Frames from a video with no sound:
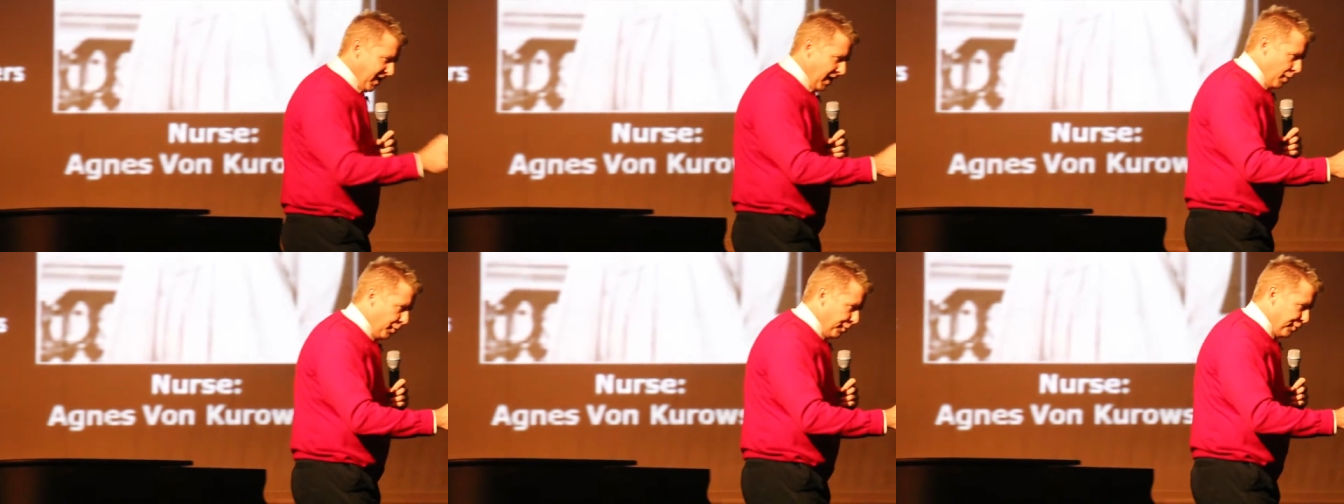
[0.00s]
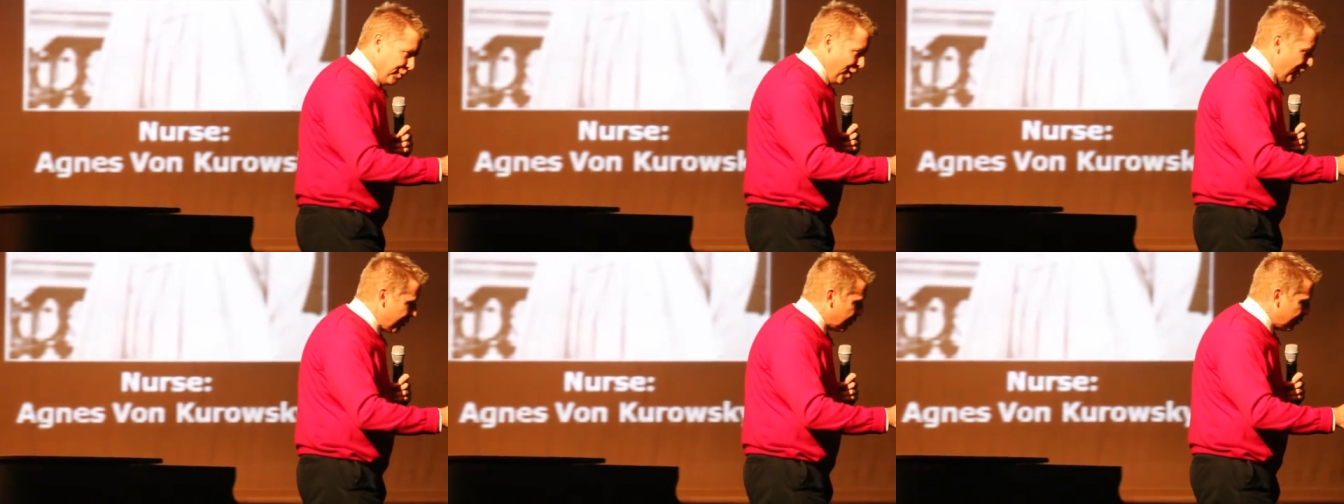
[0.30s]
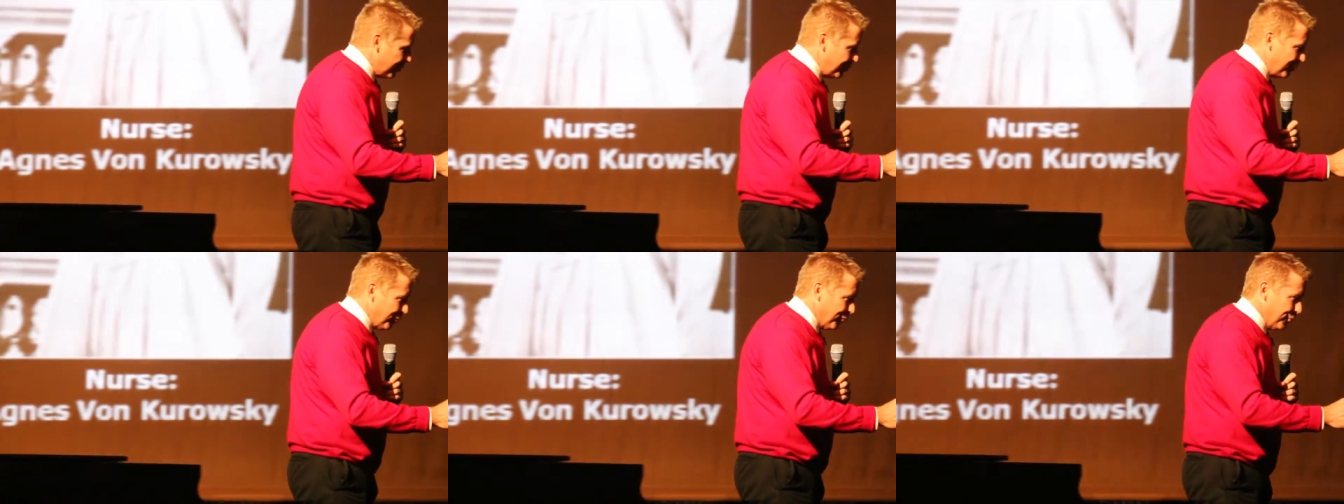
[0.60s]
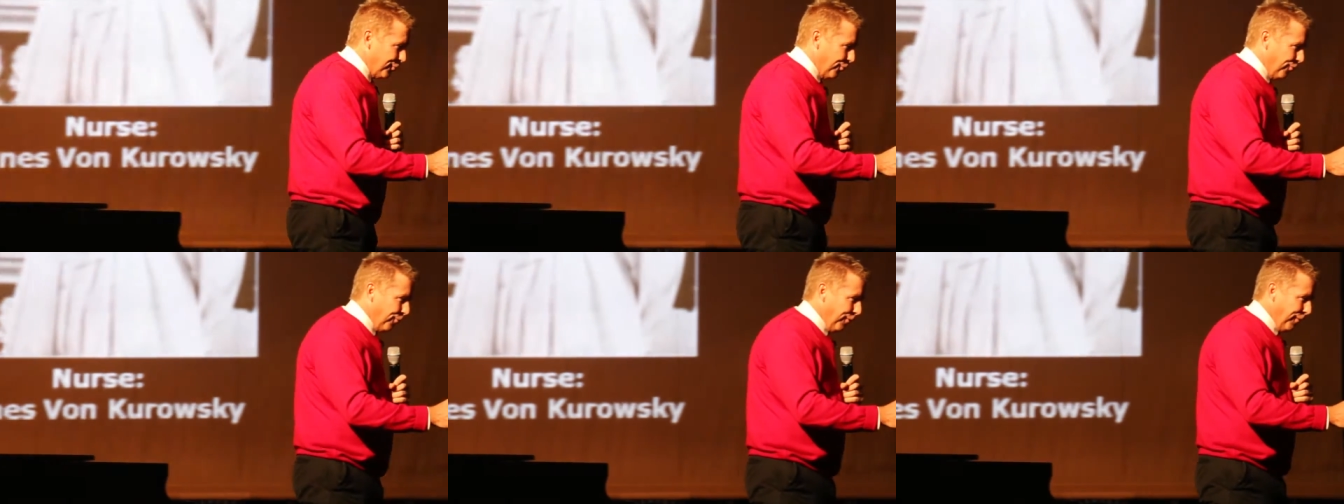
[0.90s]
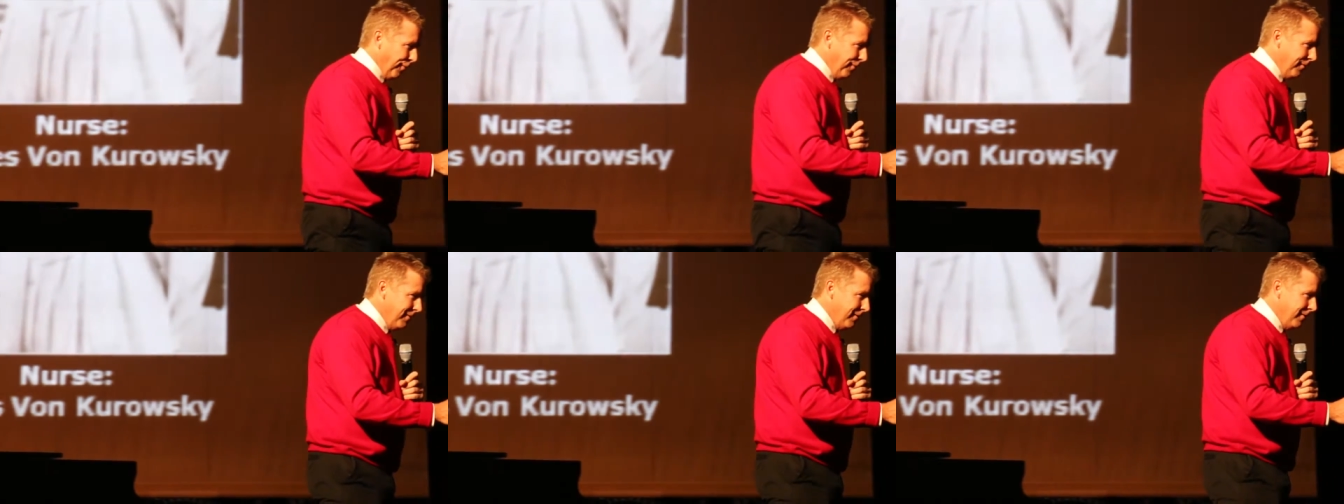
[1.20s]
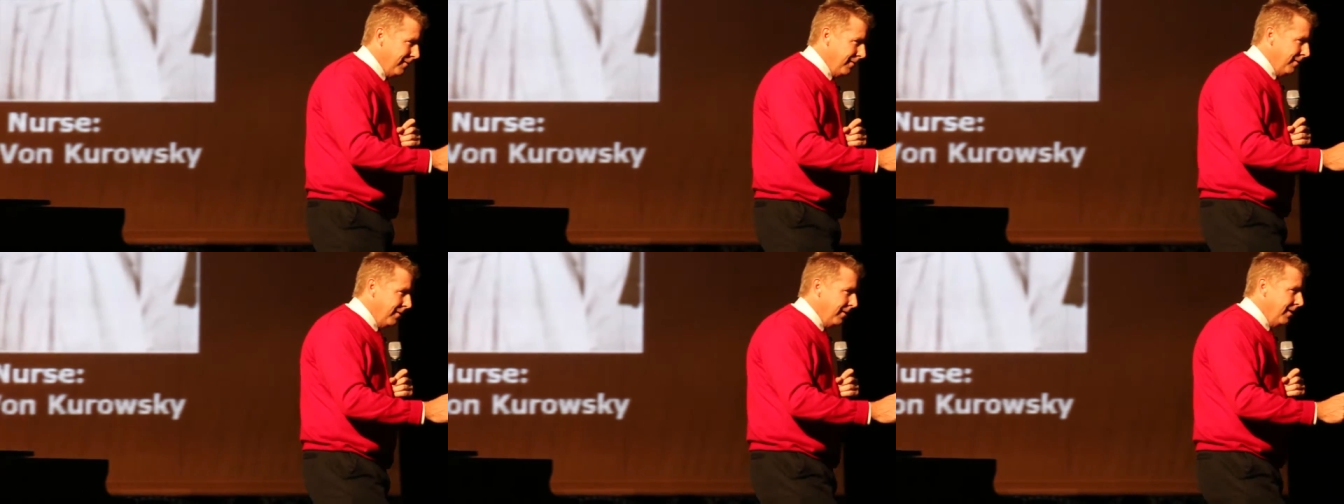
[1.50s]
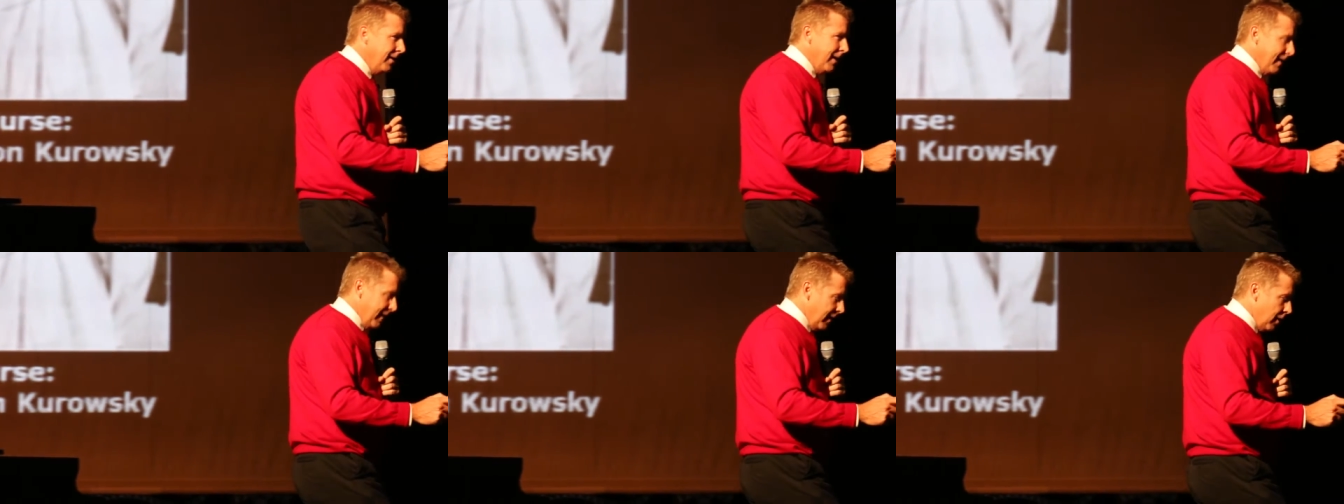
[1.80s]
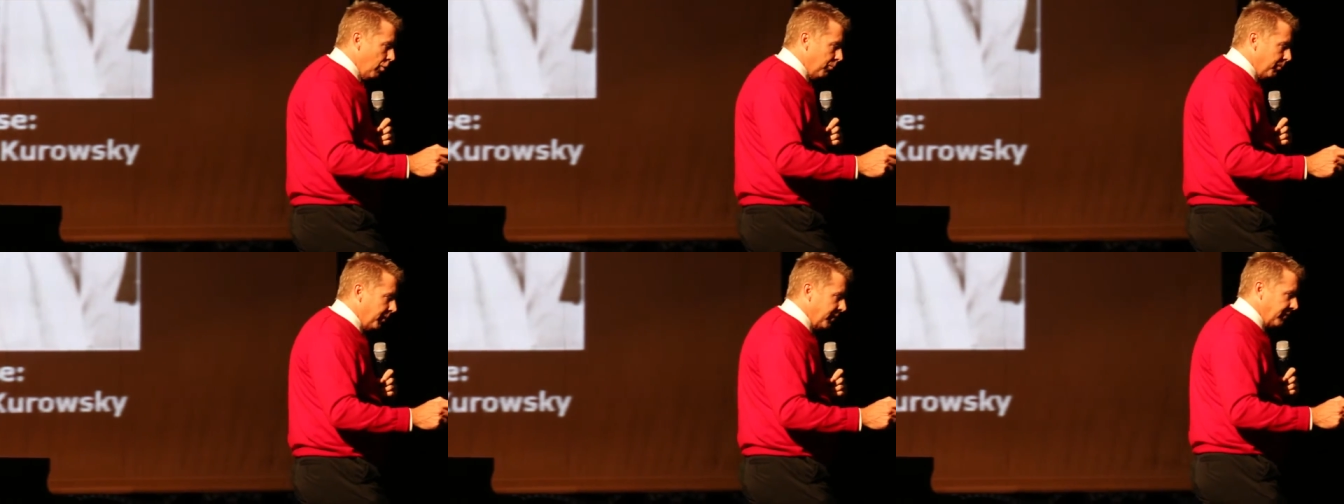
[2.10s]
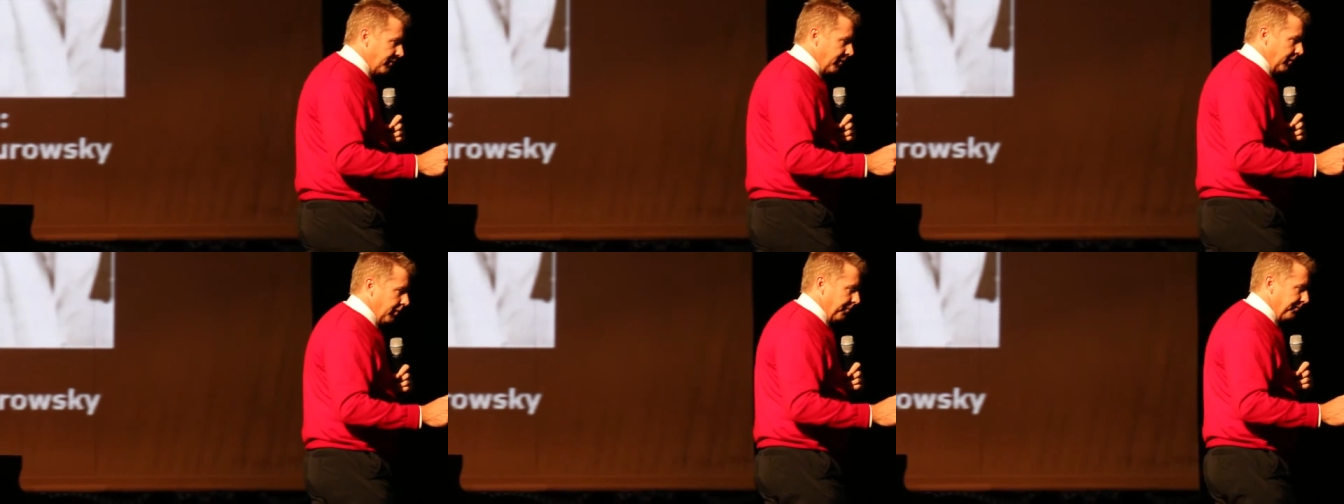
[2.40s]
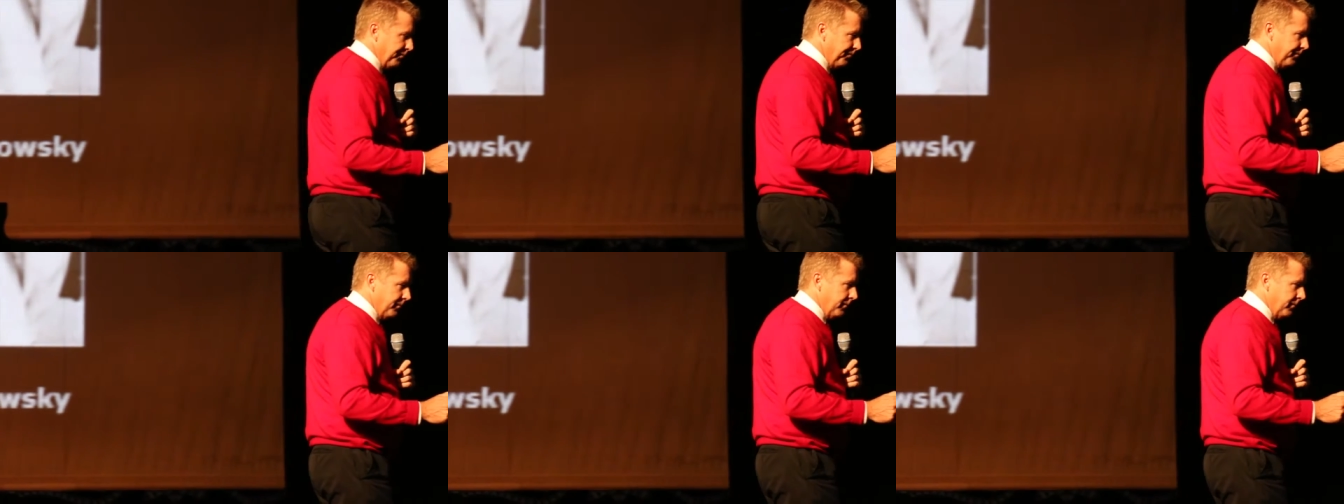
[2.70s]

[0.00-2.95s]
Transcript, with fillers: I'll knock on your door, and I'll be there.